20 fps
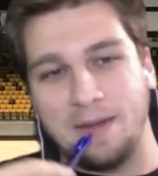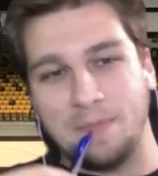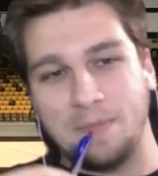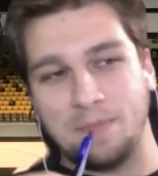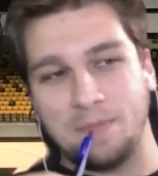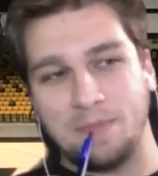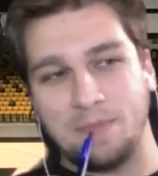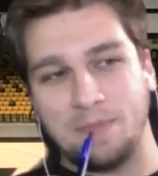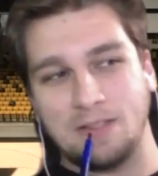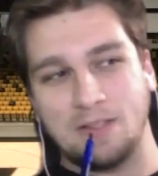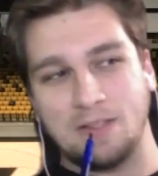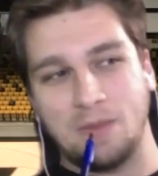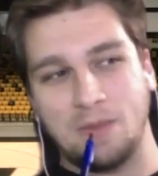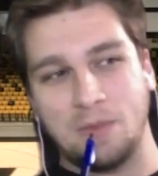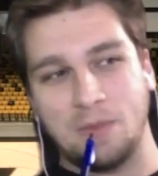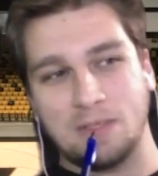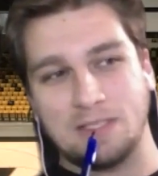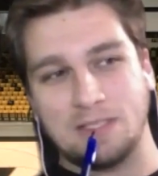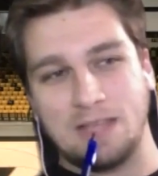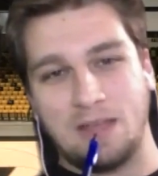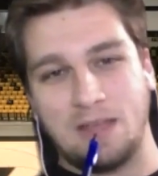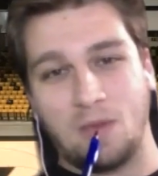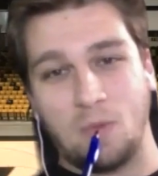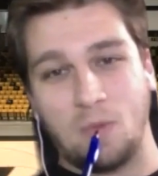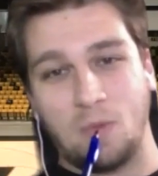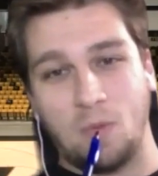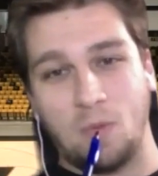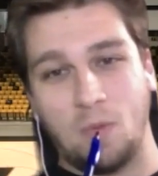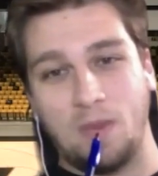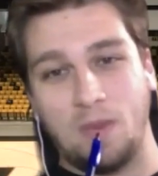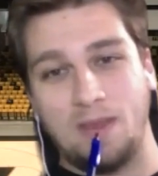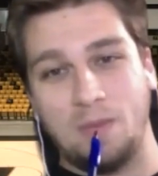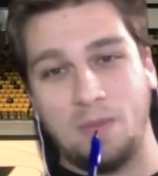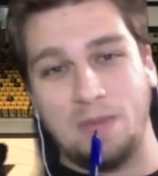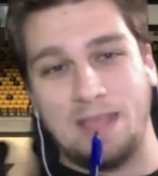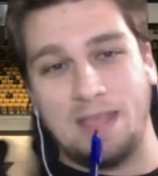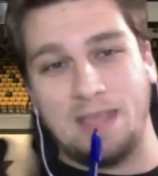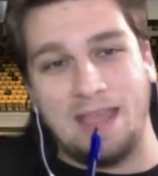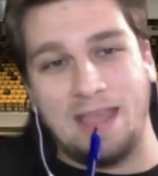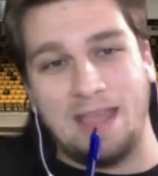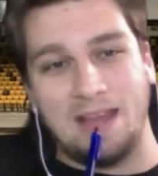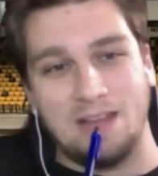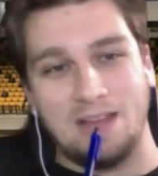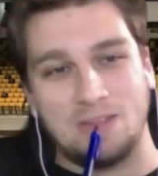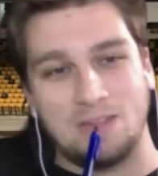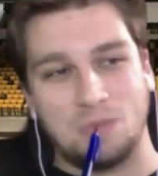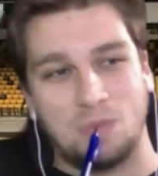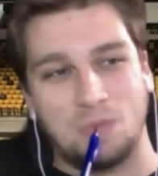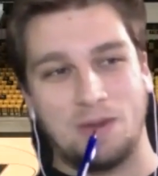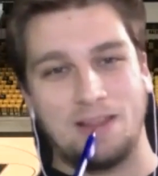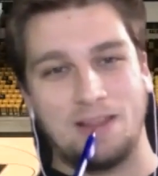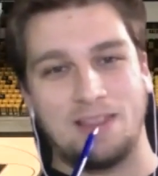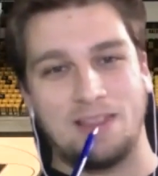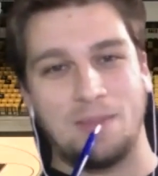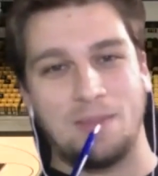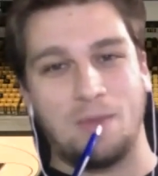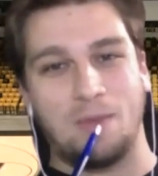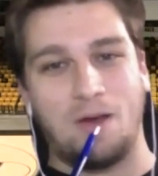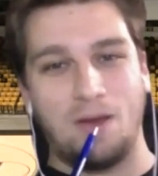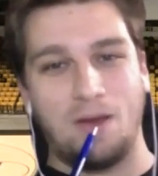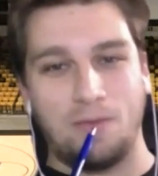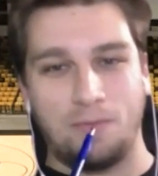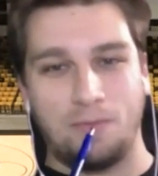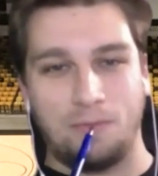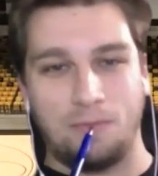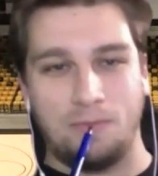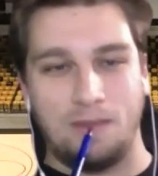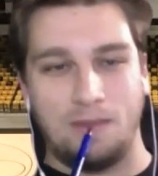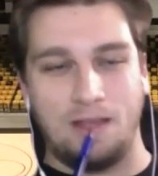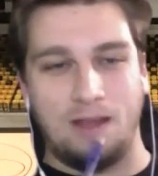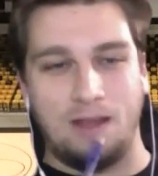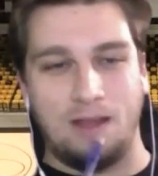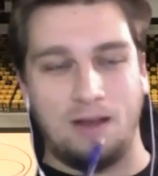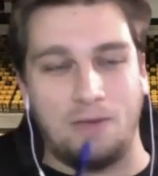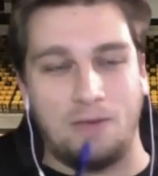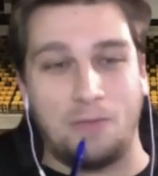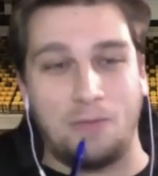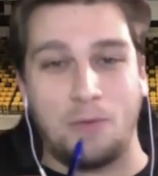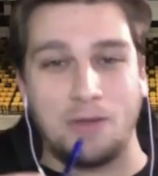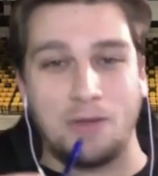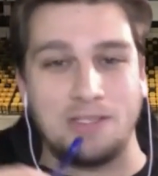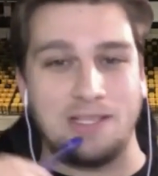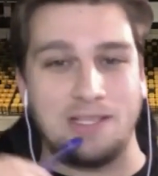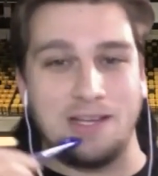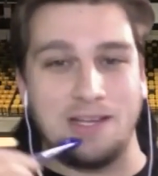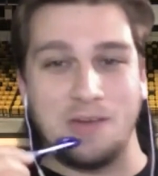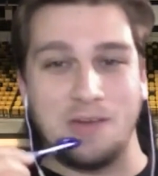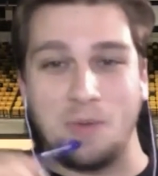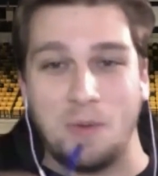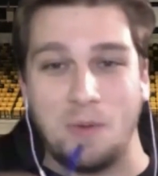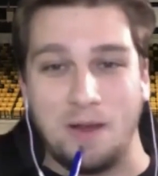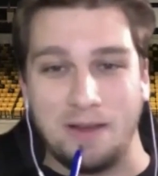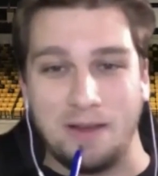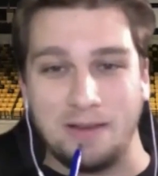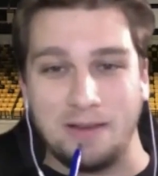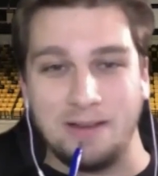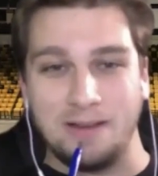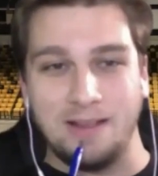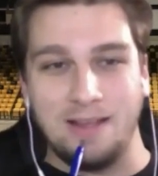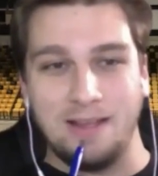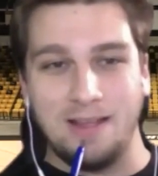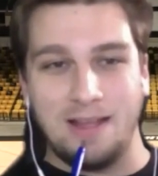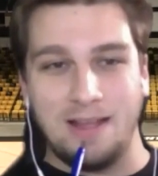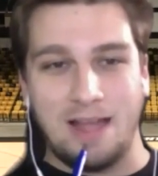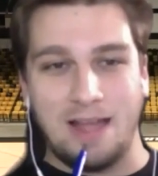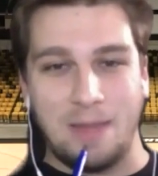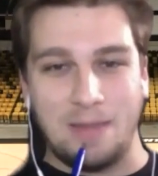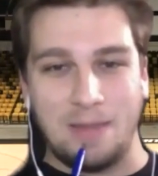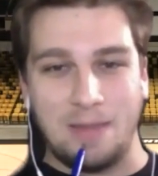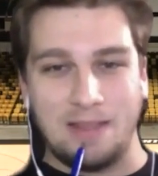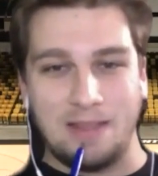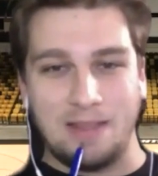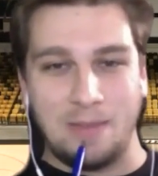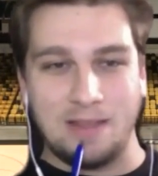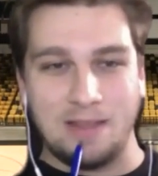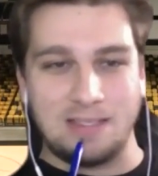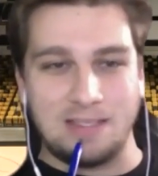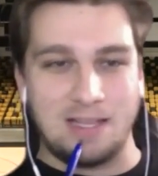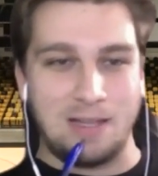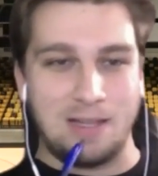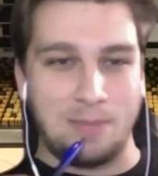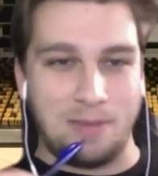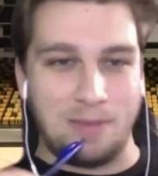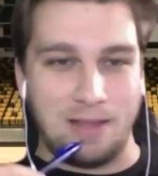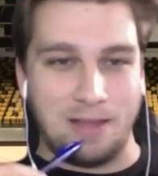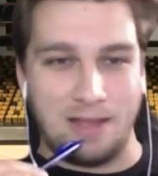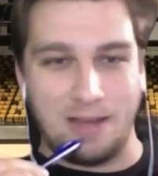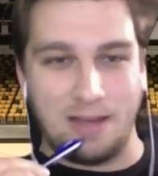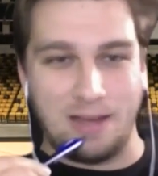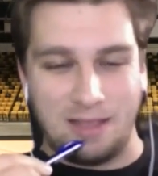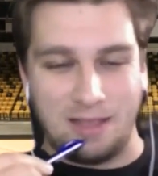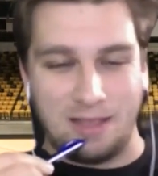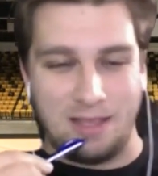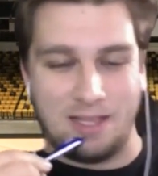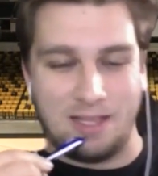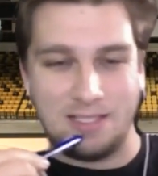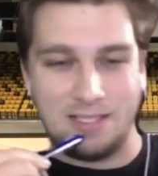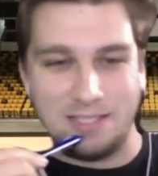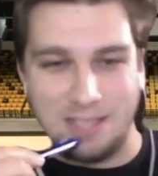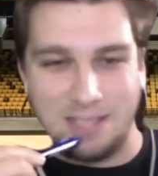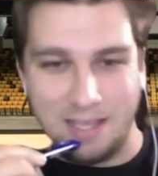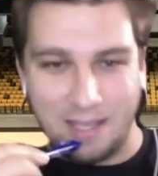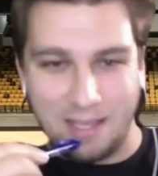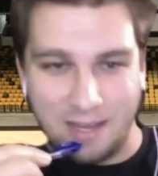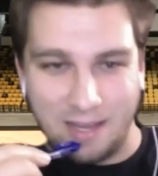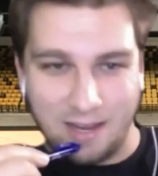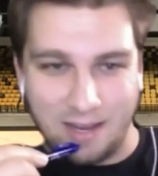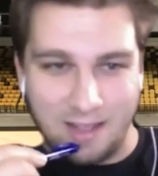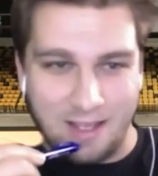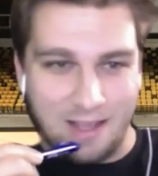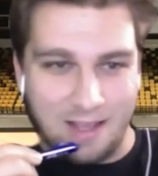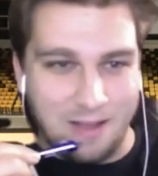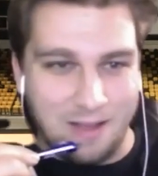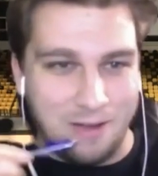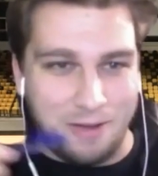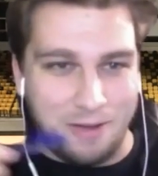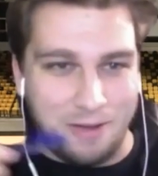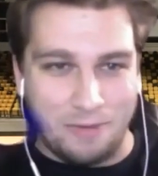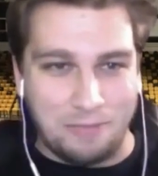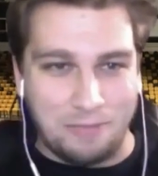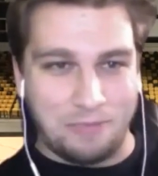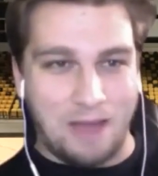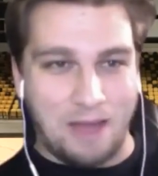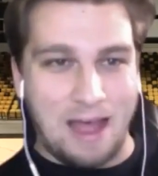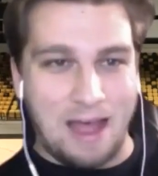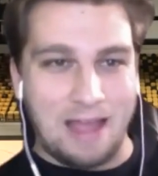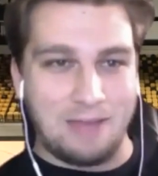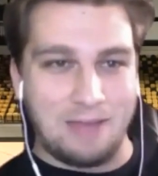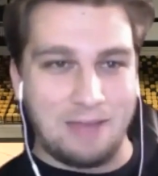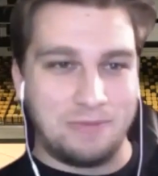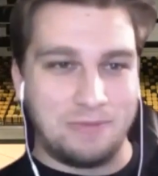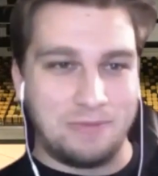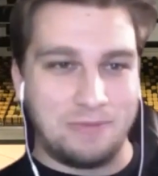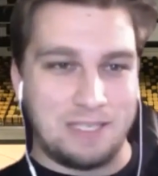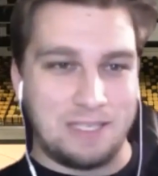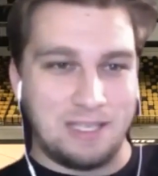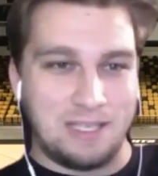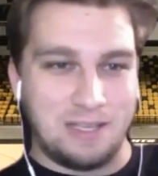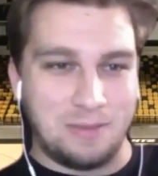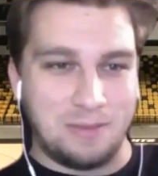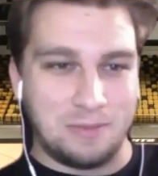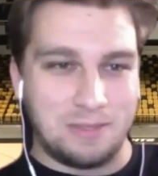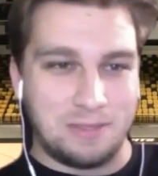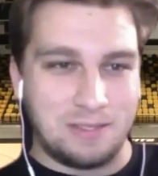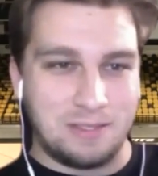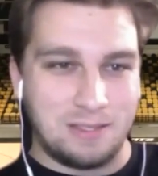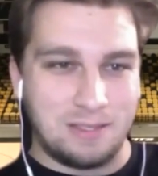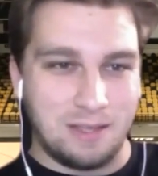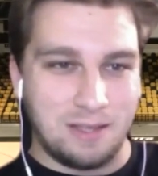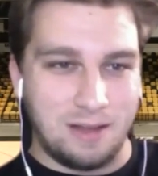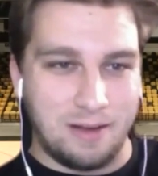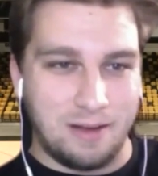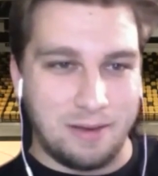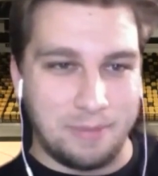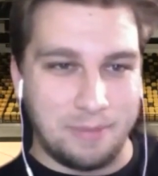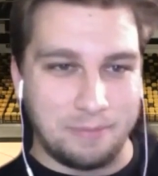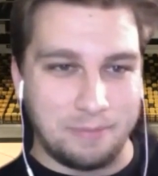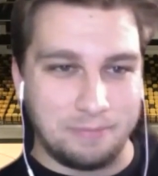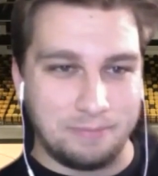it's almost like we can't just write them off. They are 14-1. I mean, they basically played, I think it said 5 teams on